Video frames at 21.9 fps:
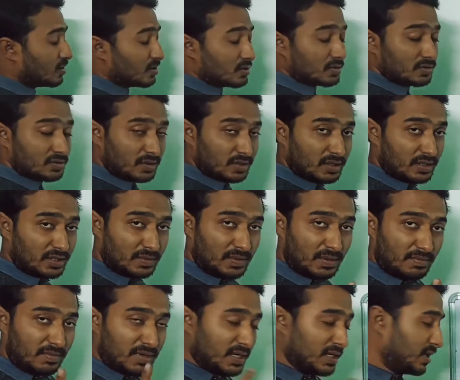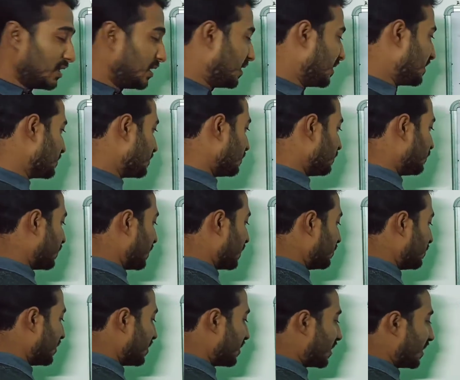So remember, in case of while
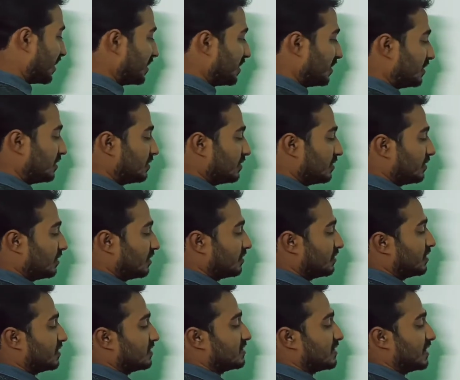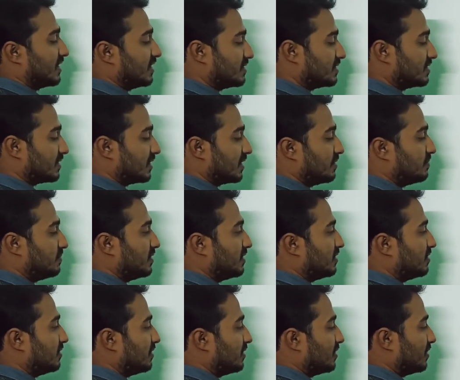we are writing the sides
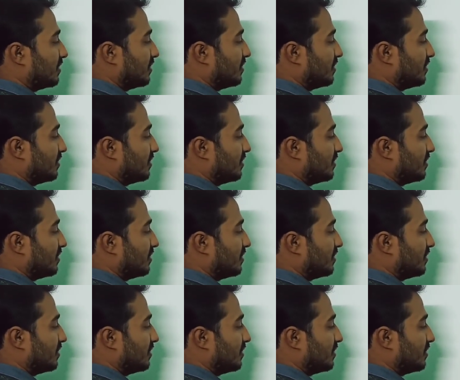AB,